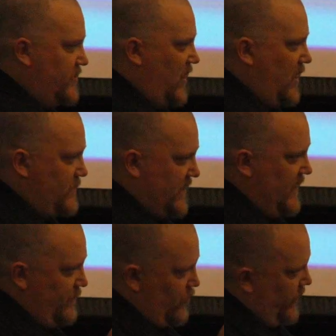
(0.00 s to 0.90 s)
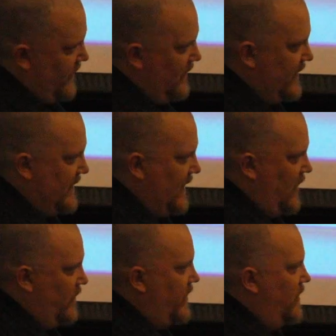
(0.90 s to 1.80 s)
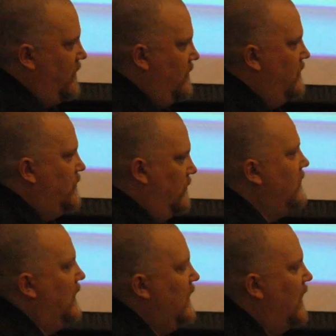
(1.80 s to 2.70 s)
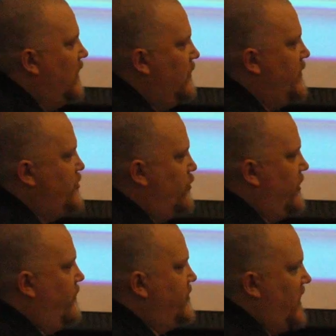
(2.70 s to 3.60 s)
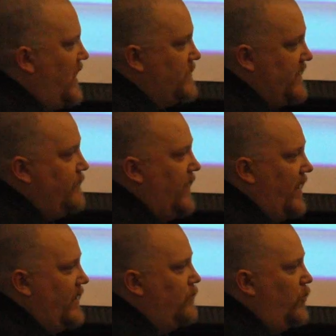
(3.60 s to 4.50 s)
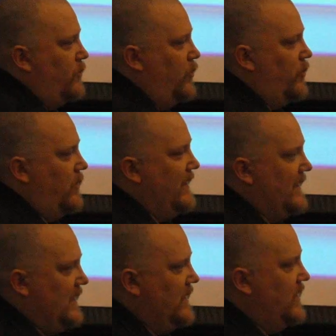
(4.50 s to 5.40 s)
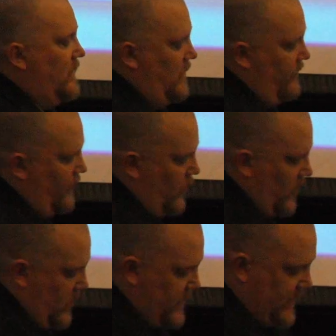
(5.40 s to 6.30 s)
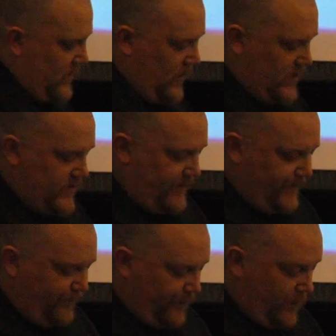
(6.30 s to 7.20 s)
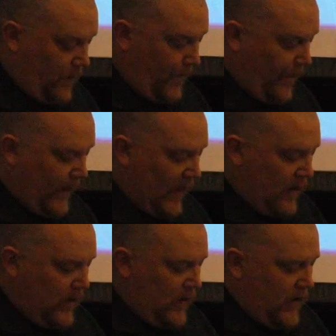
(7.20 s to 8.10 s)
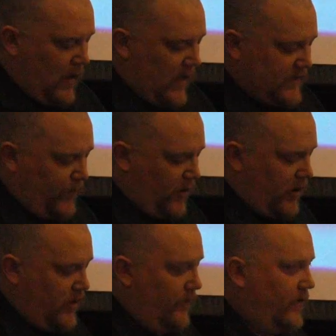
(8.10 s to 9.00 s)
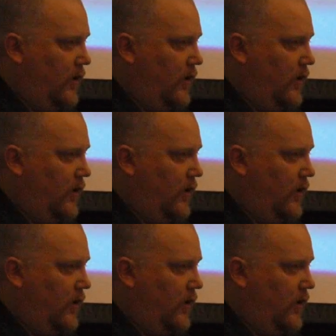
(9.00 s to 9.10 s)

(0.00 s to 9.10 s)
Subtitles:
jobs keep dwindling down, and the majority of our jobs keep adding more and more need for our technology. As part of